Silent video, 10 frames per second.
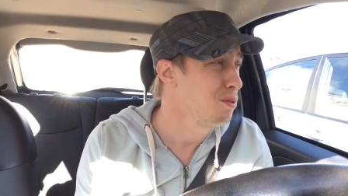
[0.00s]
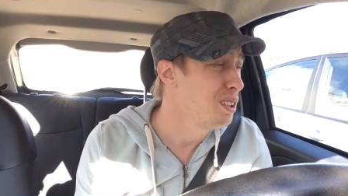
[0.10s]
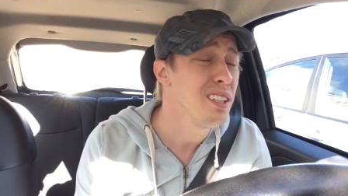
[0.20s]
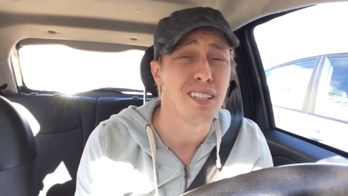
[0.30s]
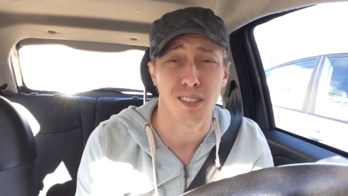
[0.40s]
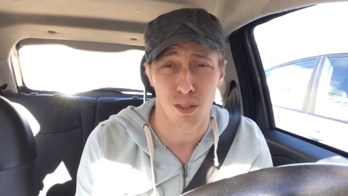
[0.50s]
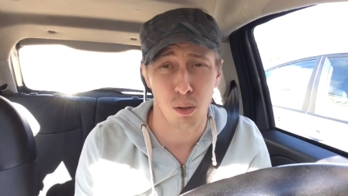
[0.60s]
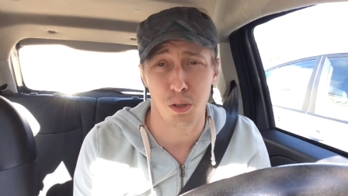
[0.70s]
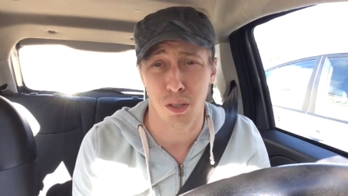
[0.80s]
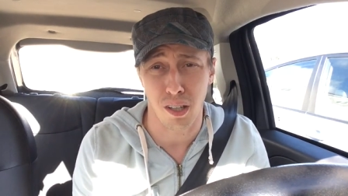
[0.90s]
really
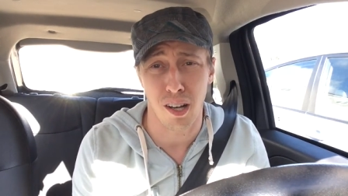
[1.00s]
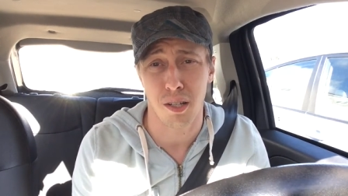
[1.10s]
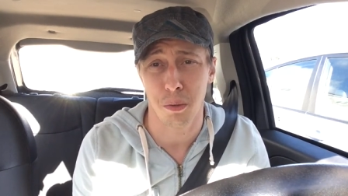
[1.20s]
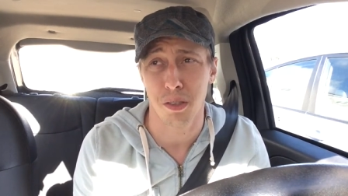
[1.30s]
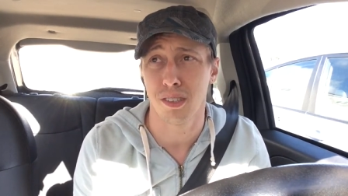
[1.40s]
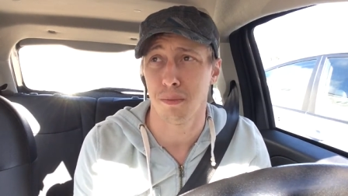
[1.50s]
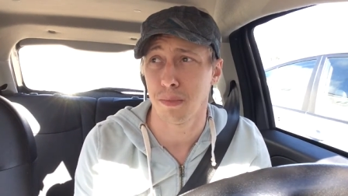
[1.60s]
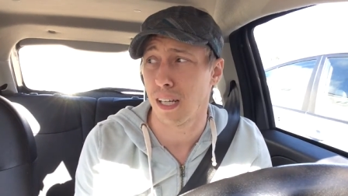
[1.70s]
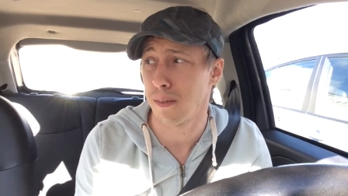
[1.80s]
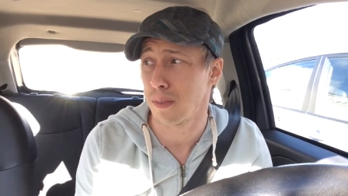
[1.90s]
socially awkward
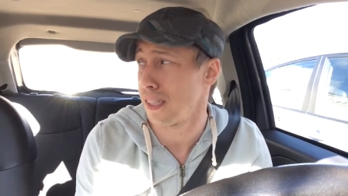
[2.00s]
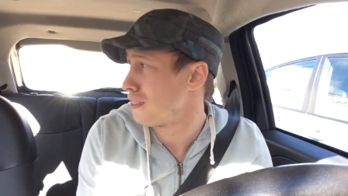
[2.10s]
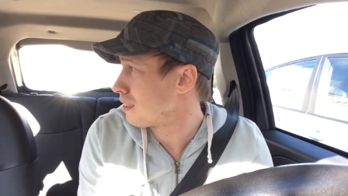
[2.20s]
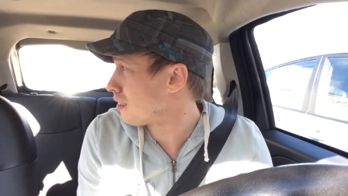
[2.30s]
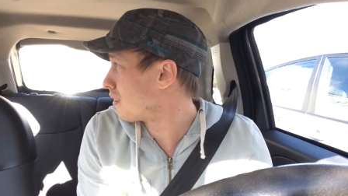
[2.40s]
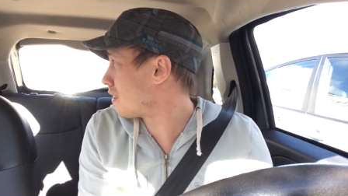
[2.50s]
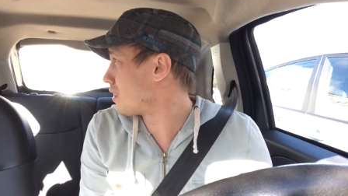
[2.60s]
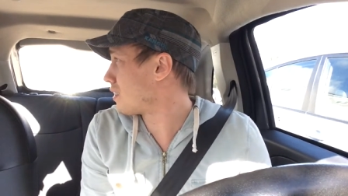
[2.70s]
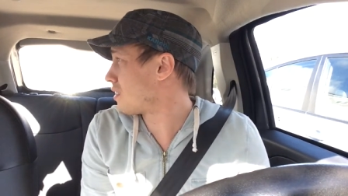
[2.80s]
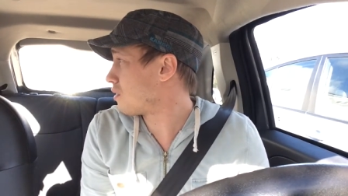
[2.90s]
sometimes,
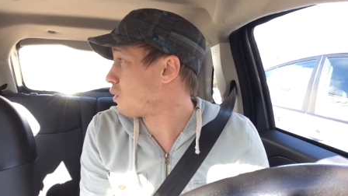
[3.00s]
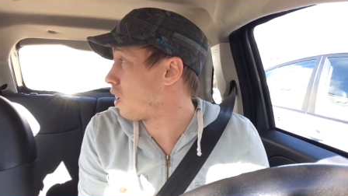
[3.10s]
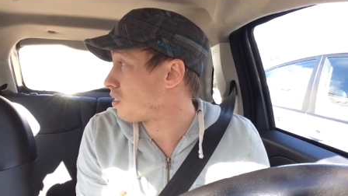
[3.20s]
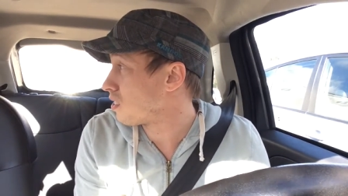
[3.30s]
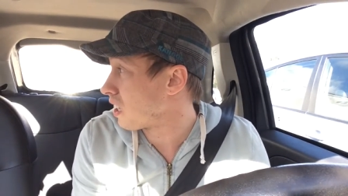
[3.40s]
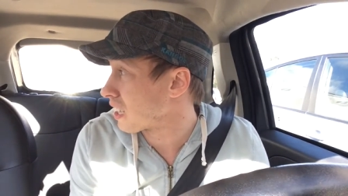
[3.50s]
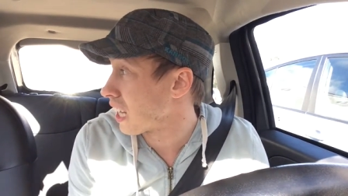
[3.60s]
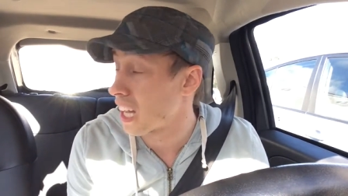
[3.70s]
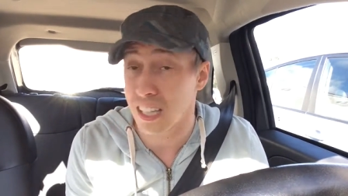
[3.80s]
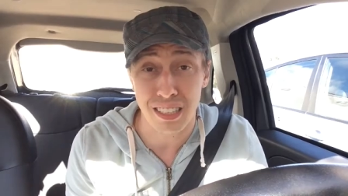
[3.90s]
and well, a
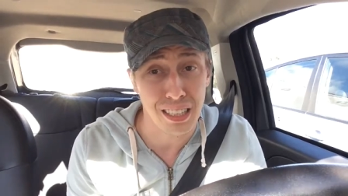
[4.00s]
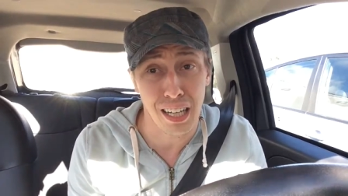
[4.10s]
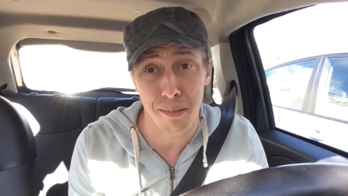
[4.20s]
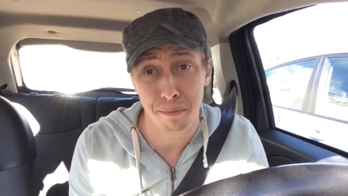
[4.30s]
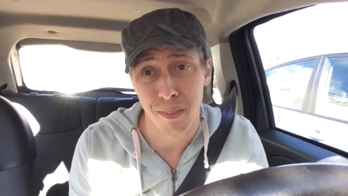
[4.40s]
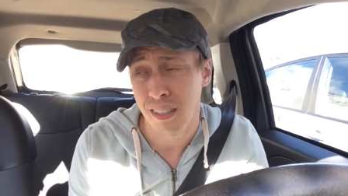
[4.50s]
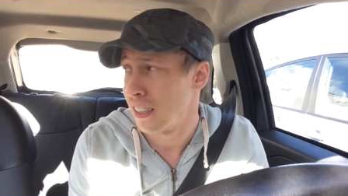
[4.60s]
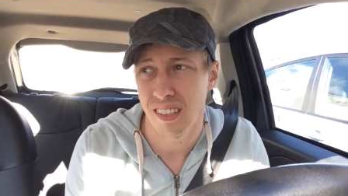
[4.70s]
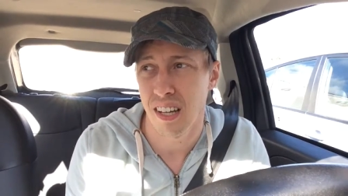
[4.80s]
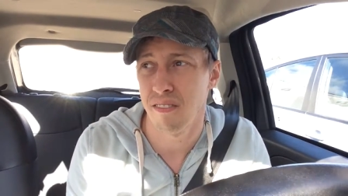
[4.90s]
lot of the time,
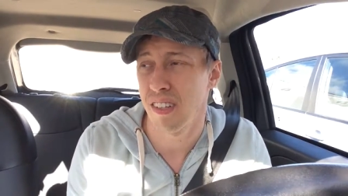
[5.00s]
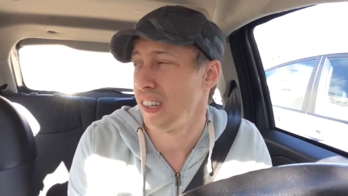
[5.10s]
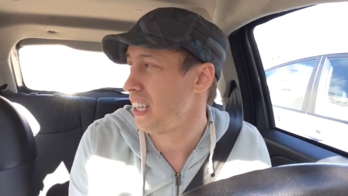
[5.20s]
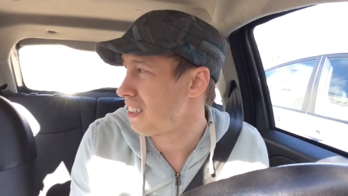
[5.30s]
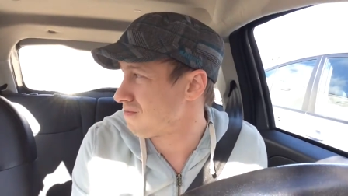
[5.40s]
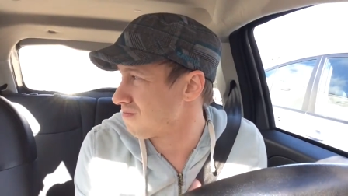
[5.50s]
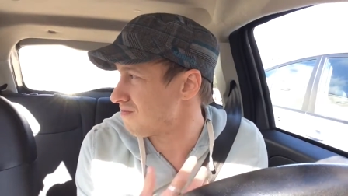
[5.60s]
and very